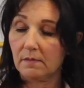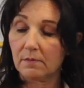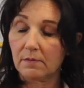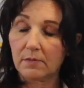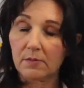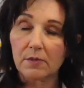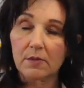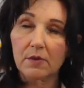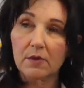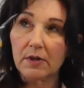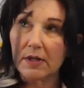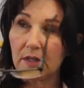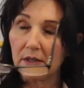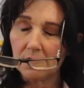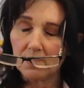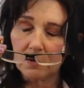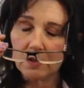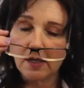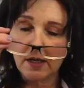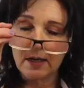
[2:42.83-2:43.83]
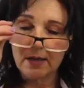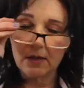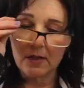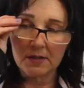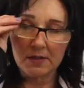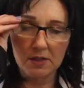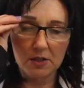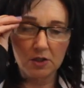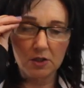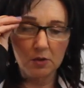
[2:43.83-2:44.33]
merino
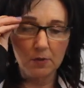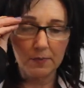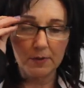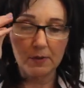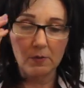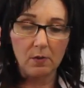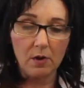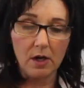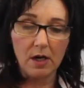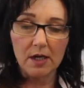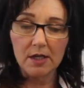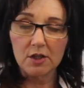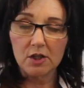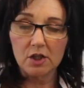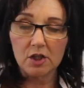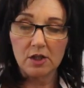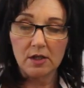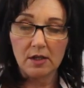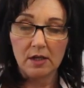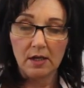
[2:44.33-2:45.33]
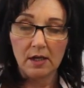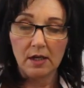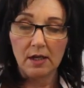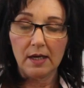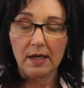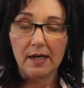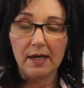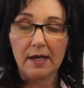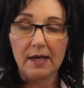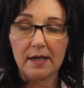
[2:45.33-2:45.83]
nylon superwash,
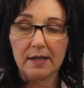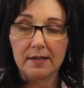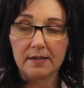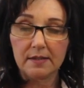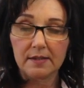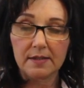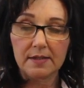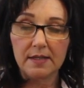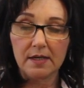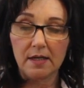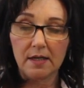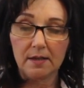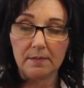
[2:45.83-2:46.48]
and